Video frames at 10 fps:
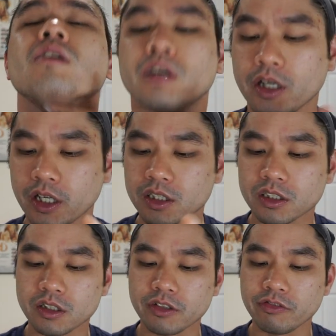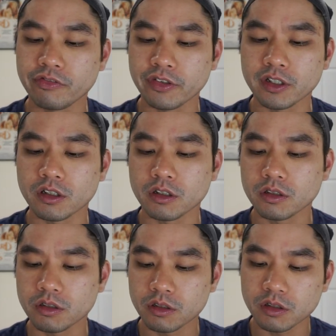I actually
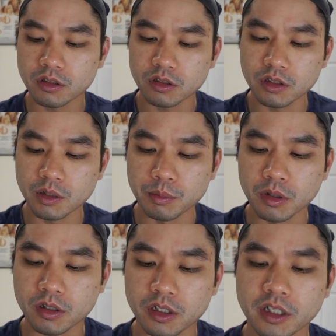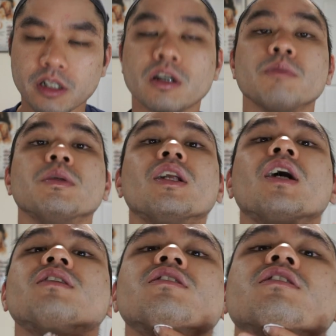feel the burn again on
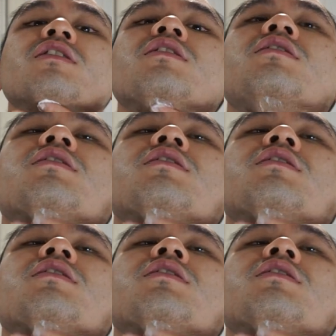minoxidil